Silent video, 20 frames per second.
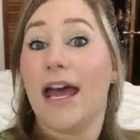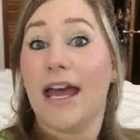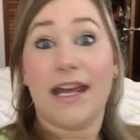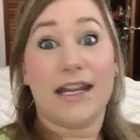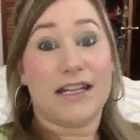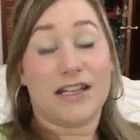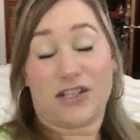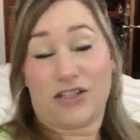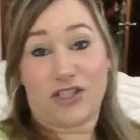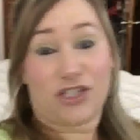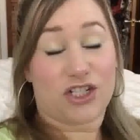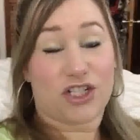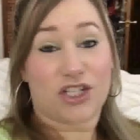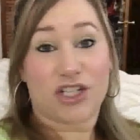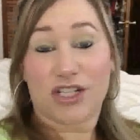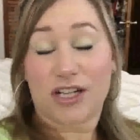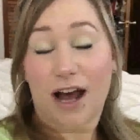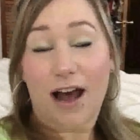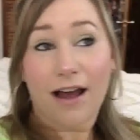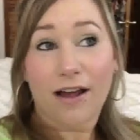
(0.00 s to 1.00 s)
and just
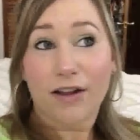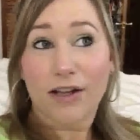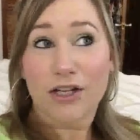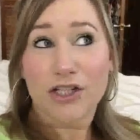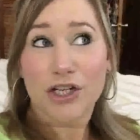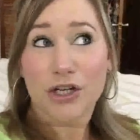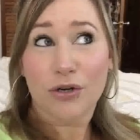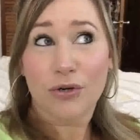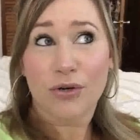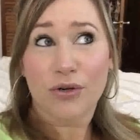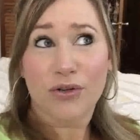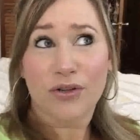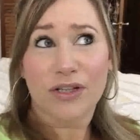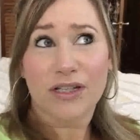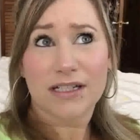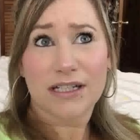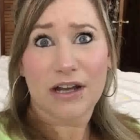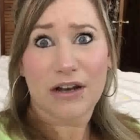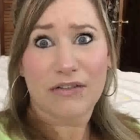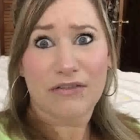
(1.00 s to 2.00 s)
style in general
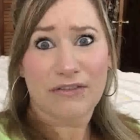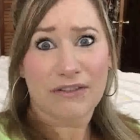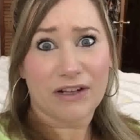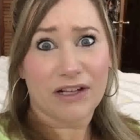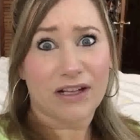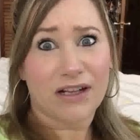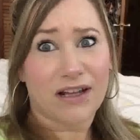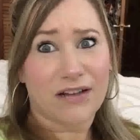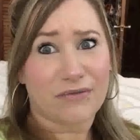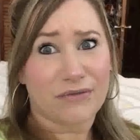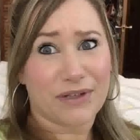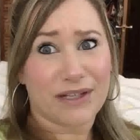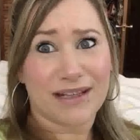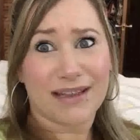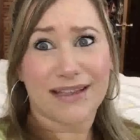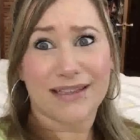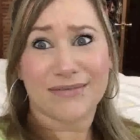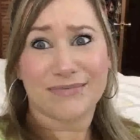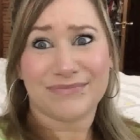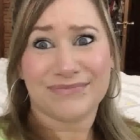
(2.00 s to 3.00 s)
that Dell fell in love
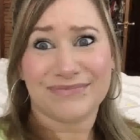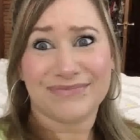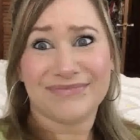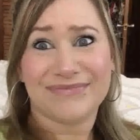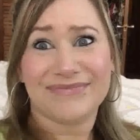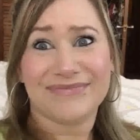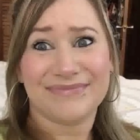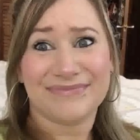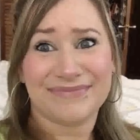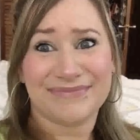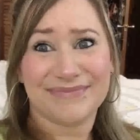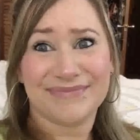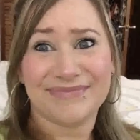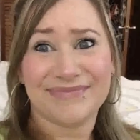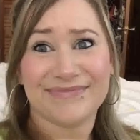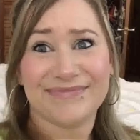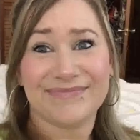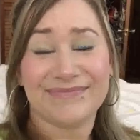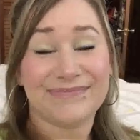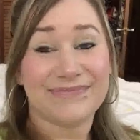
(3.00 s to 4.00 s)
with.
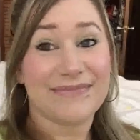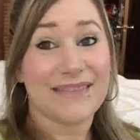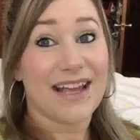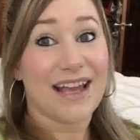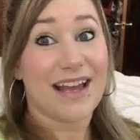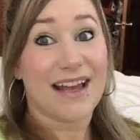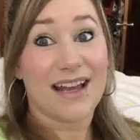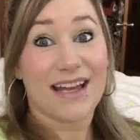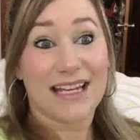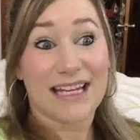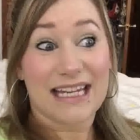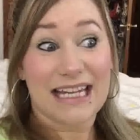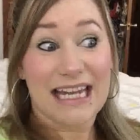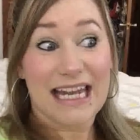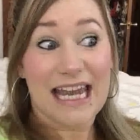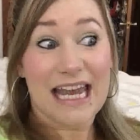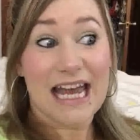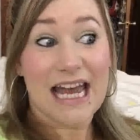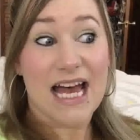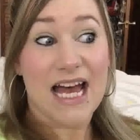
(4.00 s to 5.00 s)
Mm-hmm.
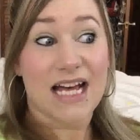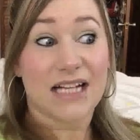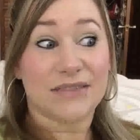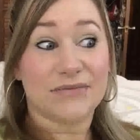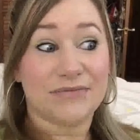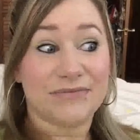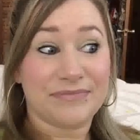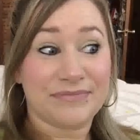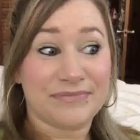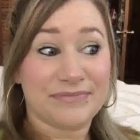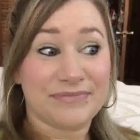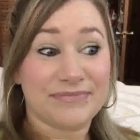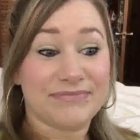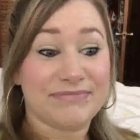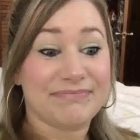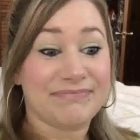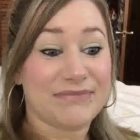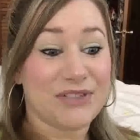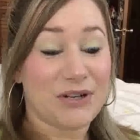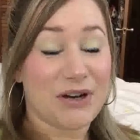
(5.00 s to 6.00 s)
Yeah.
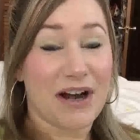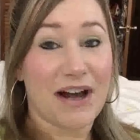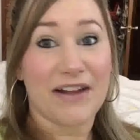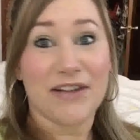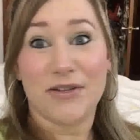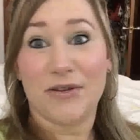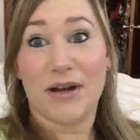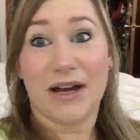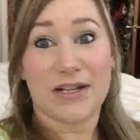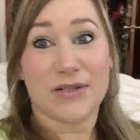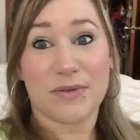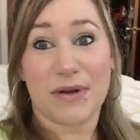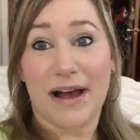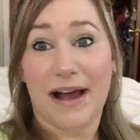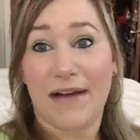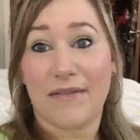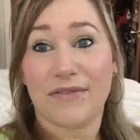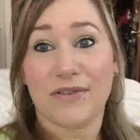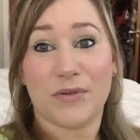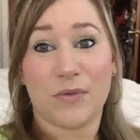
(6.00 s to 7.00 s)
You'll ha you guys will
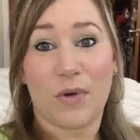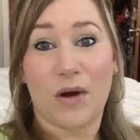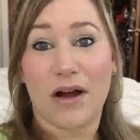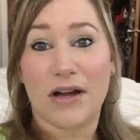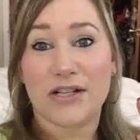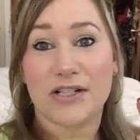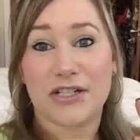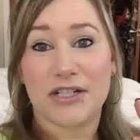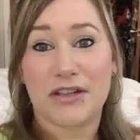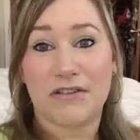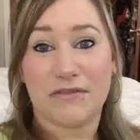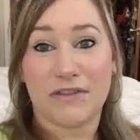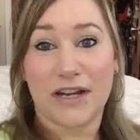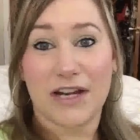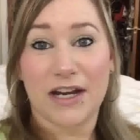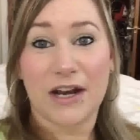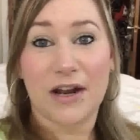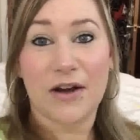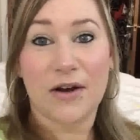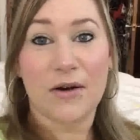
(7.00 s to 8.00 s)
have to watch the
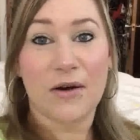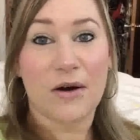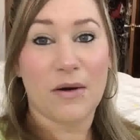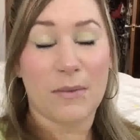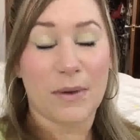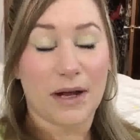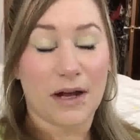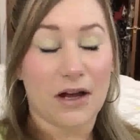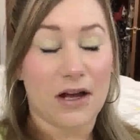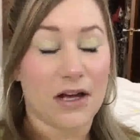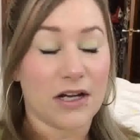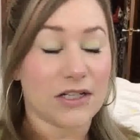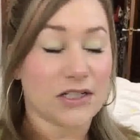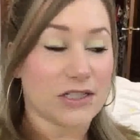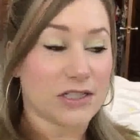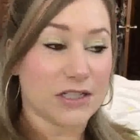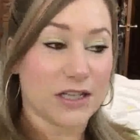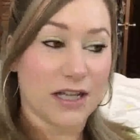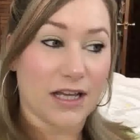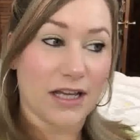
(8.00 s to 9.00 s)
video. Oh my
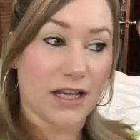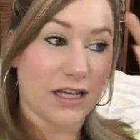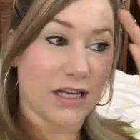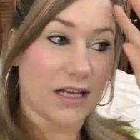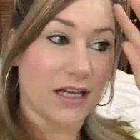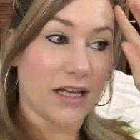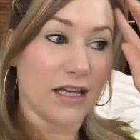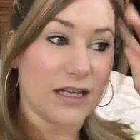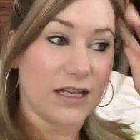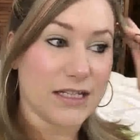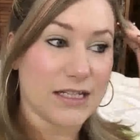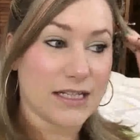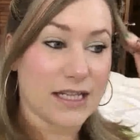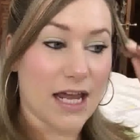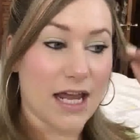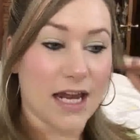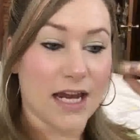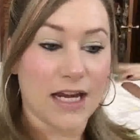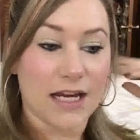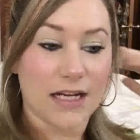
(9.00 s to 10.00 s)
gosh, like
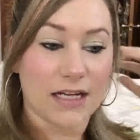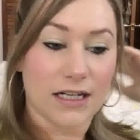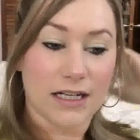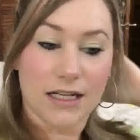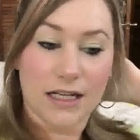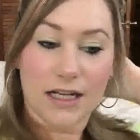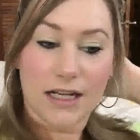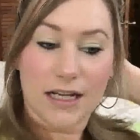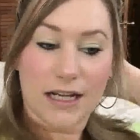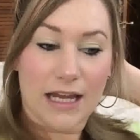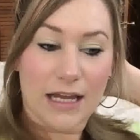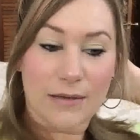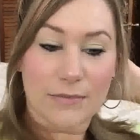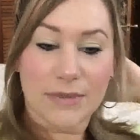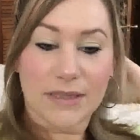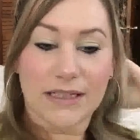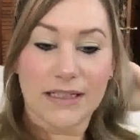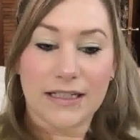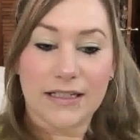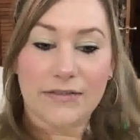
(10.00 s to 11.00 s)
insane. Can't
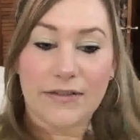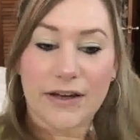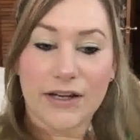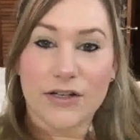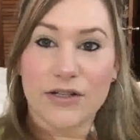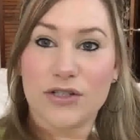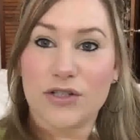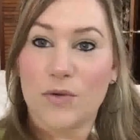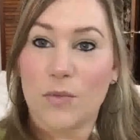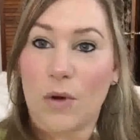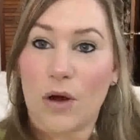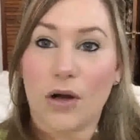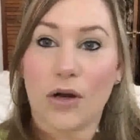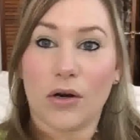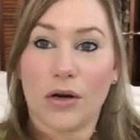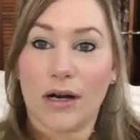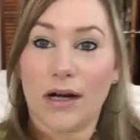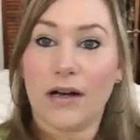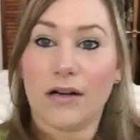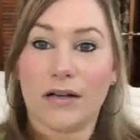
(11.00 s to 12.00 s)
believe I used to walk
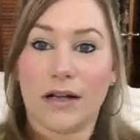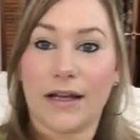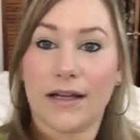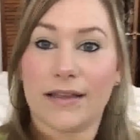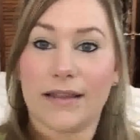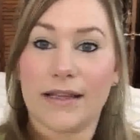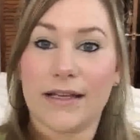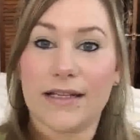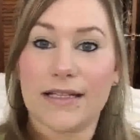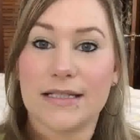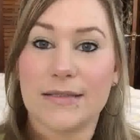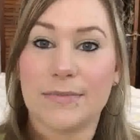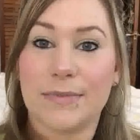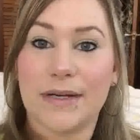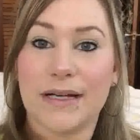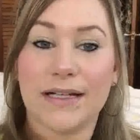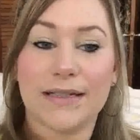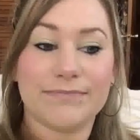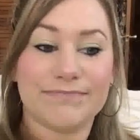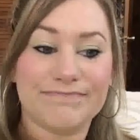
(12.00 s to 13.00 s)
around like this,
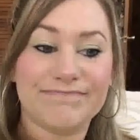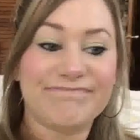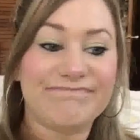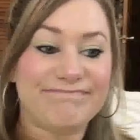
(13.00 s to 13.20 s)
but